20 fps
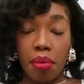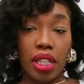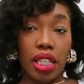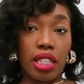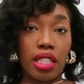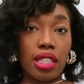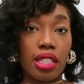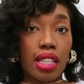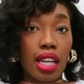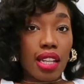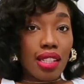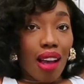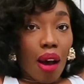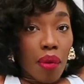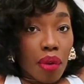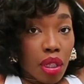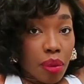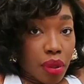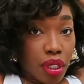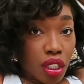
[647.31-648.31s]
because yes, I
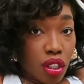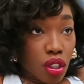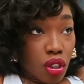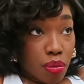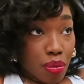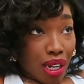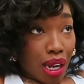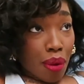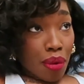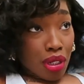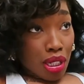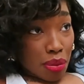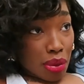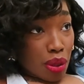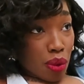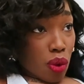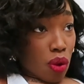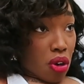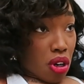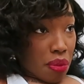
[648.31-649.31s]
want to be cute, but I want to
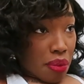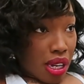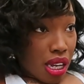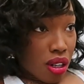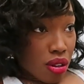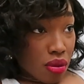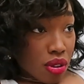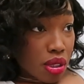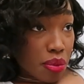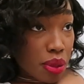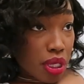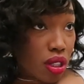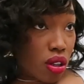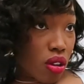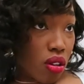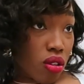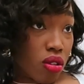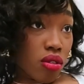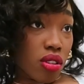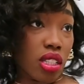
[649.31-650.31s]
be warm. I don't want to be
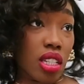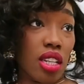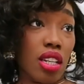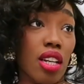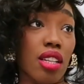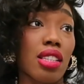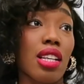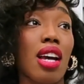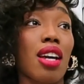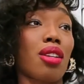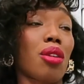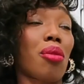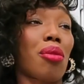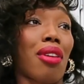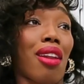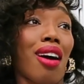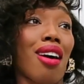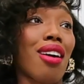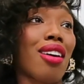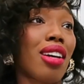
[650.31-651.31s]
cold standing outside no
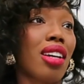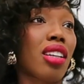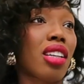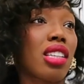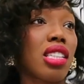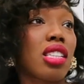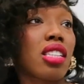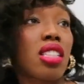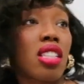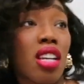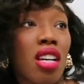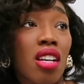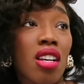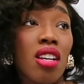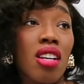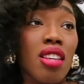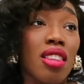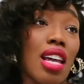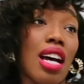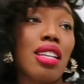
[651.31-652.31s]
line because
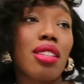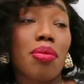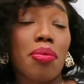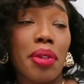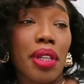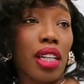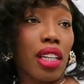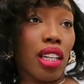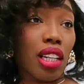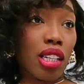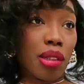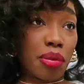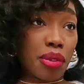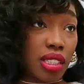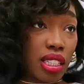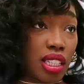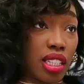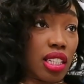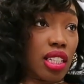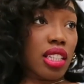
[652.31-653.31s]
that's what club
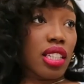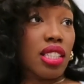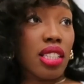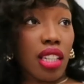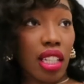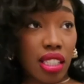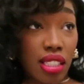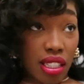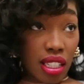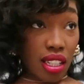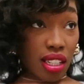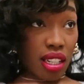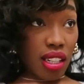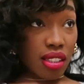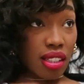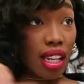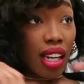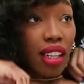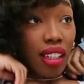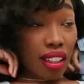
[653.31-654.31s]
scene is, like standing
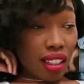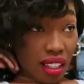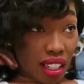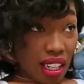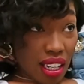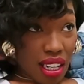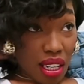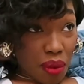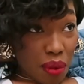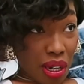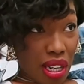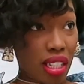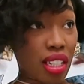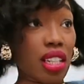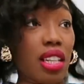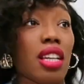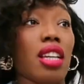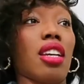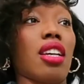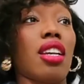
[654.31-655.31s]
outside in the line, waiting
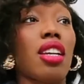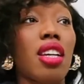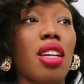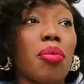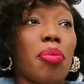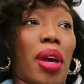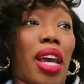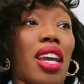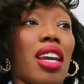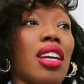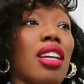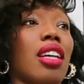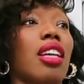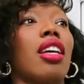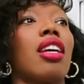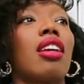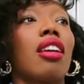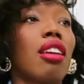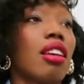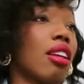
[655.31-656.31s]
to get in, paying to
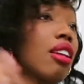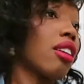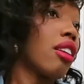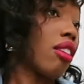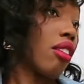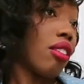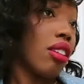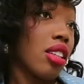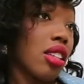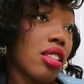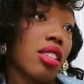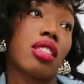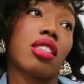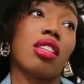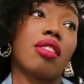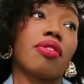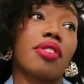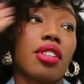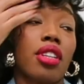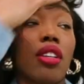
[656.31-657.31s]
get in, and all that
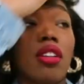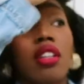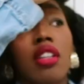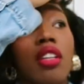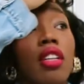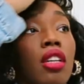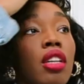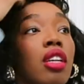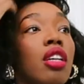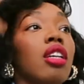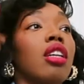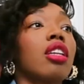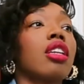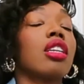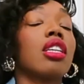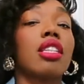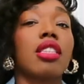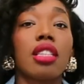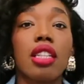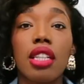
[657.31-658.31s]
stuff. So
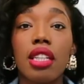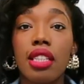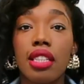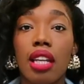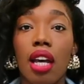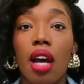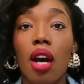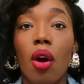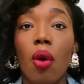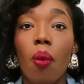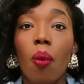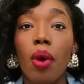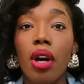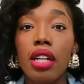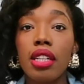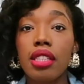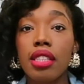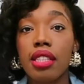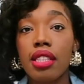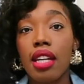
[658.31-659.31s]
this is
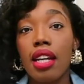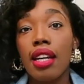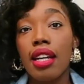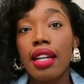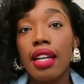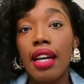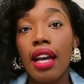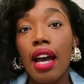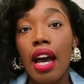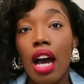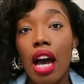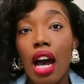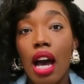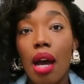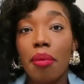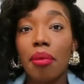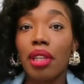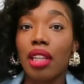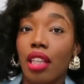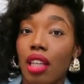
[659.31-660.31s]
what
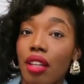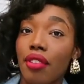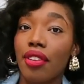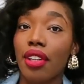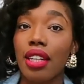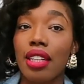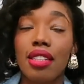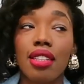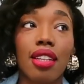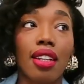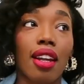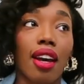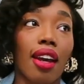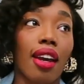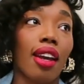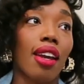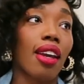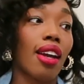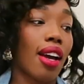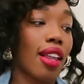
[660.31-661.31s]
I'm giving
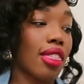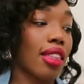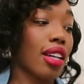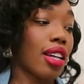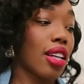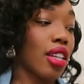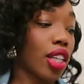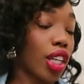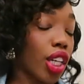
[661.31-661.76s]
tonight. I think I